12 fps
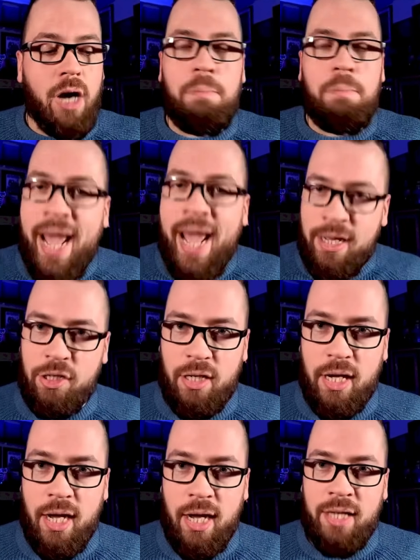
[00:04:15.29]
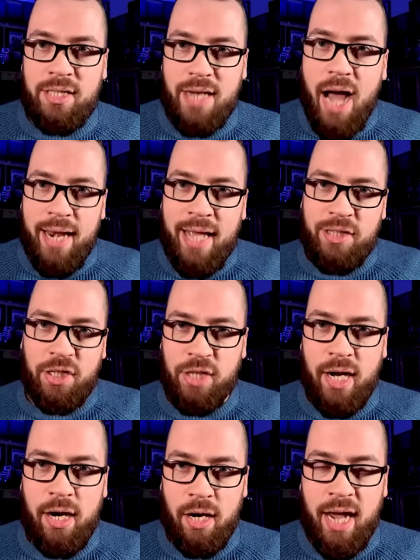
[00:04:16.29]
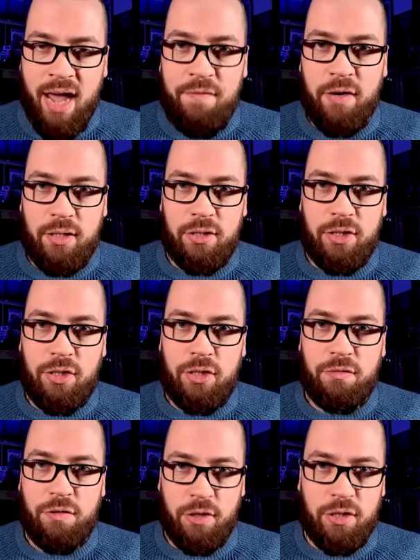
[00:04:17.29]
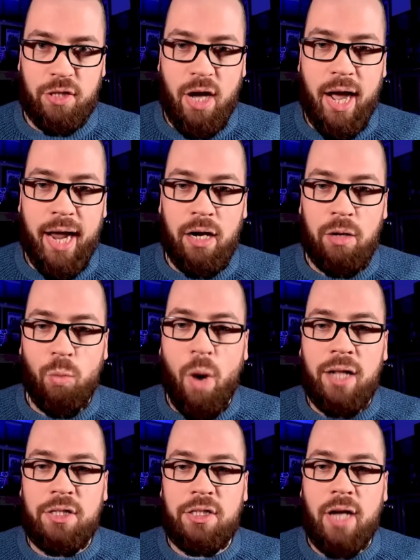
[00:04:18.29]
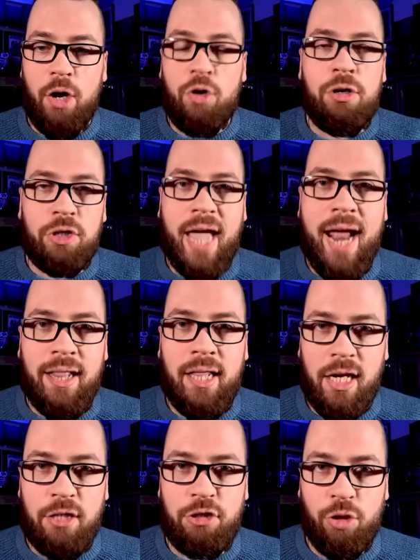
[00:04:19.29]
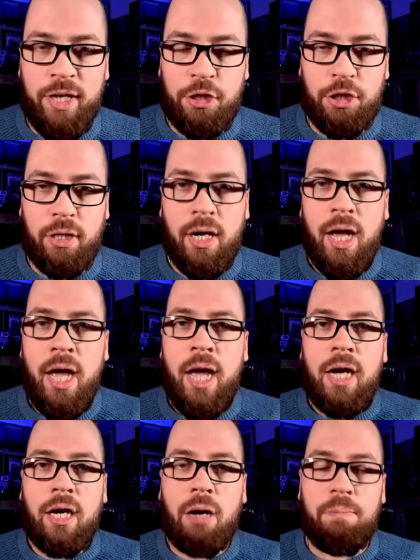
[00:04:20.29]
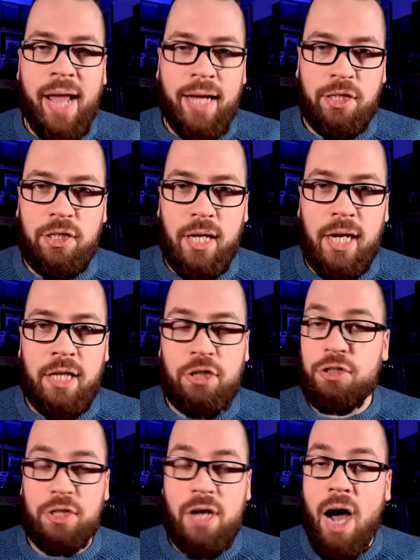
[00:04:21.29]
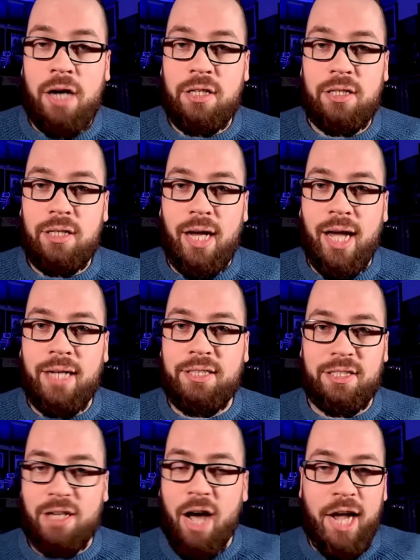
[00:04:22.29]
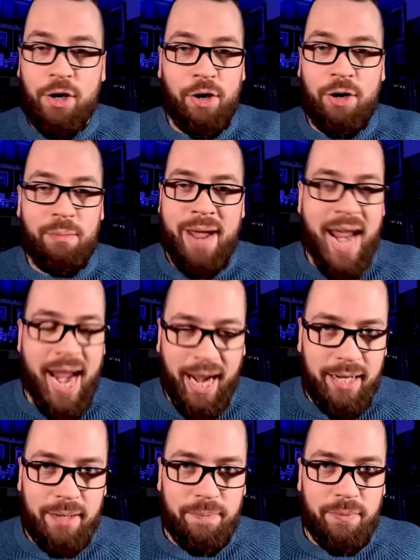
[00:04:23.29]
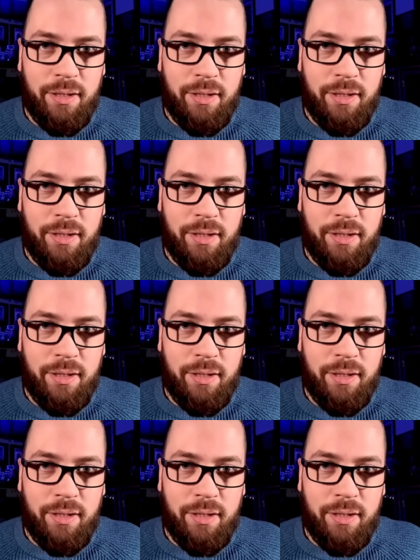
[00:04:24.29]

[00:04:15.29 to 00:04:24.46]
complexity is not necessarily evidence for design. Whilst I understand the intuition, complexity does not a designer make,